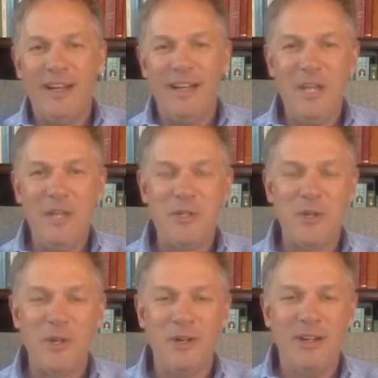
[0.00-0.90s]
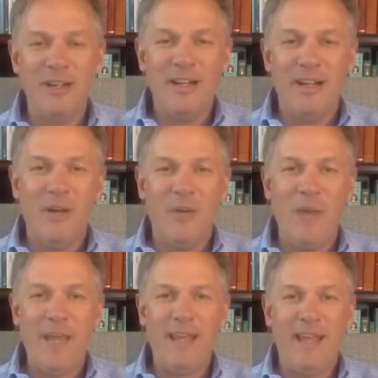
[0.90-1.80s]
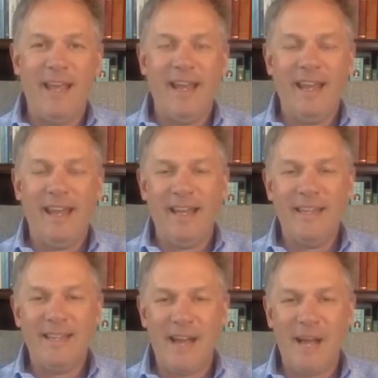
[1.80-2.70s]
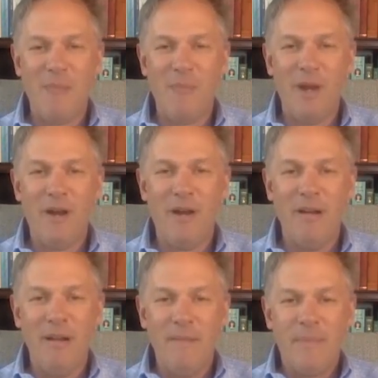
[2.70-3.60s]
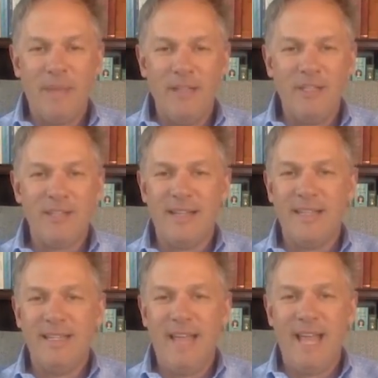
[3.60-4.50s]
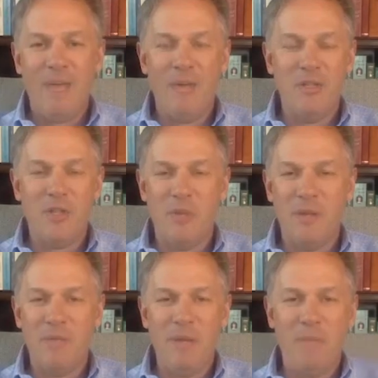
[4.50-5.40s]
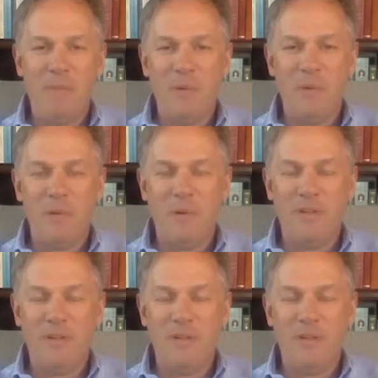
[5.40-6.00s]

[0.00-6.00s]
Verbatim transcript: Easter weekend, and a time where just like today, when so many people